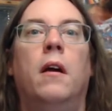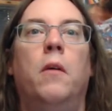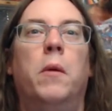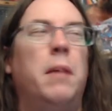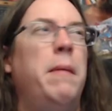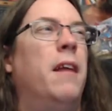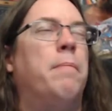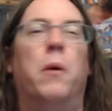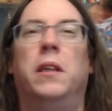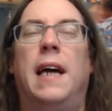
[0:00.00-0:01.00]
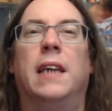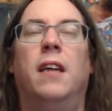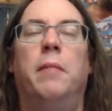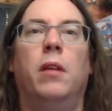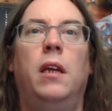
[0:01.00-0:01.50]
Which I made it a bonus action, I
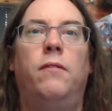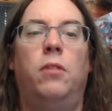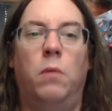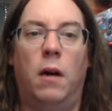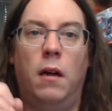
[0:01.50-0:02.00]
believe, to